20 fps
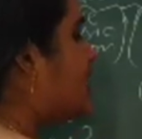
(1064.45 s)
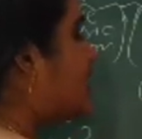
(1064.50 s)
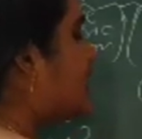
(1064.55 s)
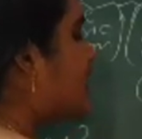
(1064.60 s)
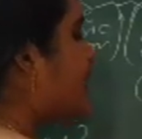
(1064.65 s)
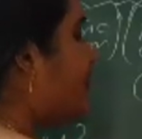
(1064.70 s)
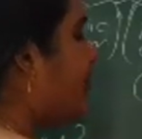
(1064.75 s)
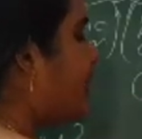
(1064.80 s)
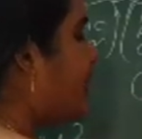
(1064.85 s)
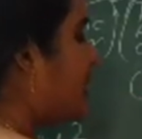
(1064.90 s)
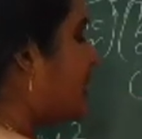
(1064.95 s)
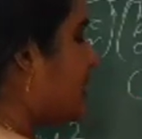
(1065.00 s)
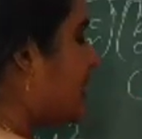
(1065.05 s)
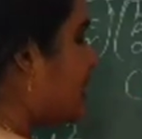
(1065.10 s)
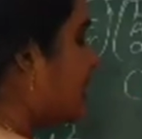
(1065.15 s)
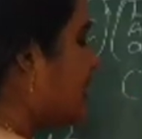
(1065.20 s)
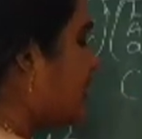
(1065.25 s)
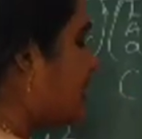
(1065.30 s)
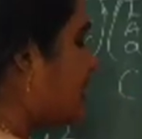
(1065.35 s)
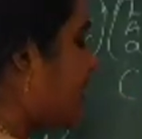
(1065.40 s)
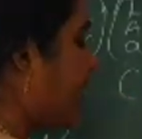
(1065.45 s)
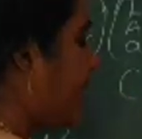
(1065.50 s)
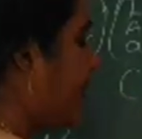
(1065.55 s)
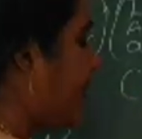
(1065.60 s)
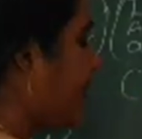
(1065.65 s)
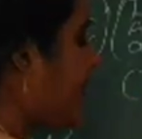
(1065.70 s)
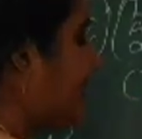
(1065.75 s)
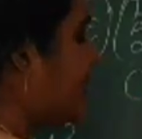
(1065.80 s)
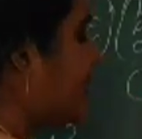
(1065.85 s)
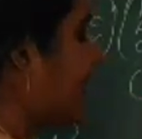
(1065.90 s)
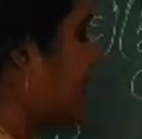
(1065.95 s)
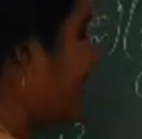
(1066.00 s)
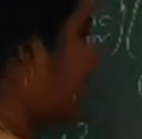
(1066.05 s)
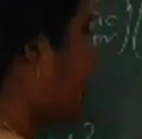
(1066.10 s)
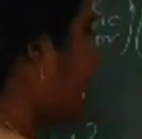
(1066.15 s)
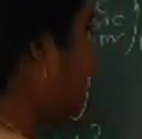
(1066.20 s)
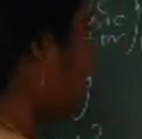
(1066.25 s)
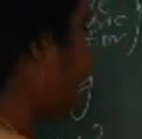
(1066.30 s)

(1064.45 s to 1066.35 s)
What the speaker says: symbols side by side.